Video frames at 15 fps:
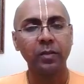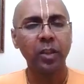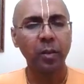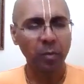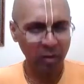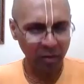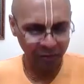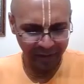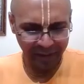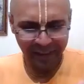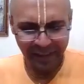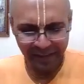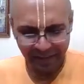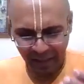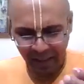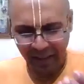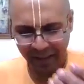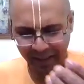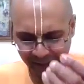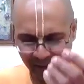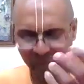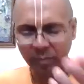Some of these
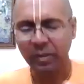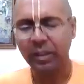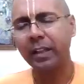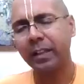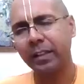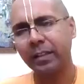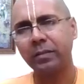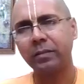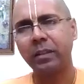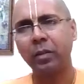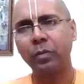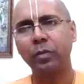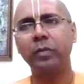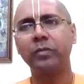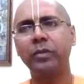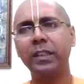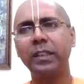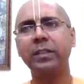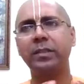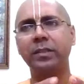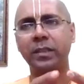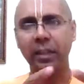are explained. Out of
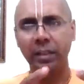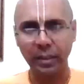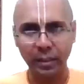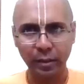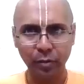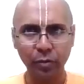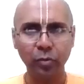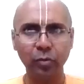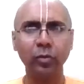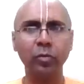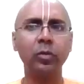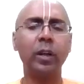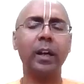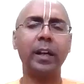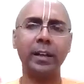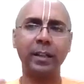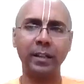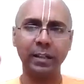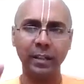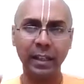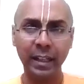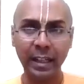these 32 and
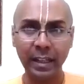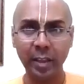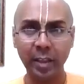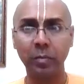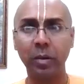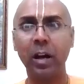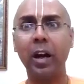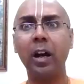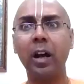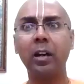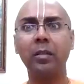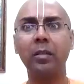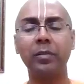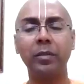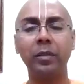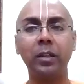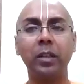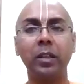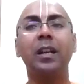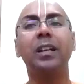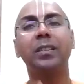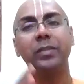8 Bhav,
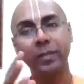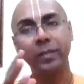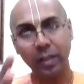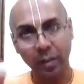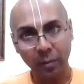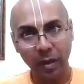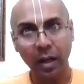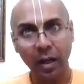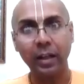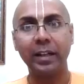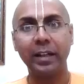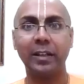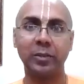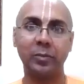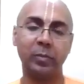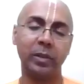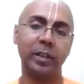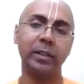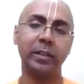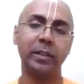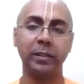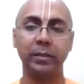some are
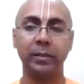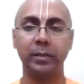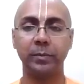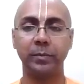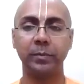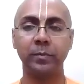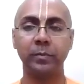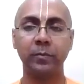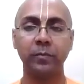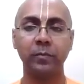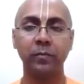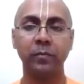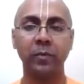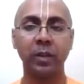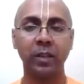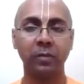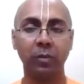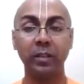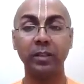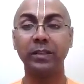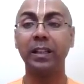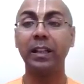explained here.
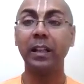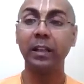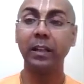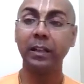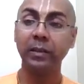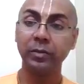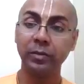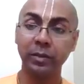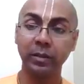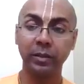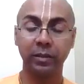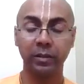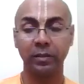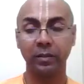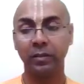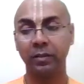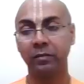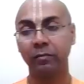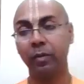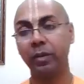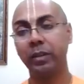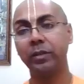What is Kilakinchit?
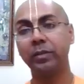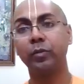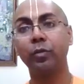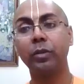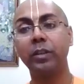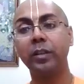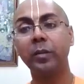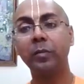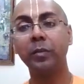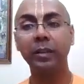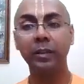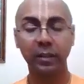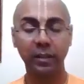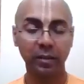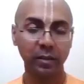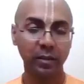What is Uttamit?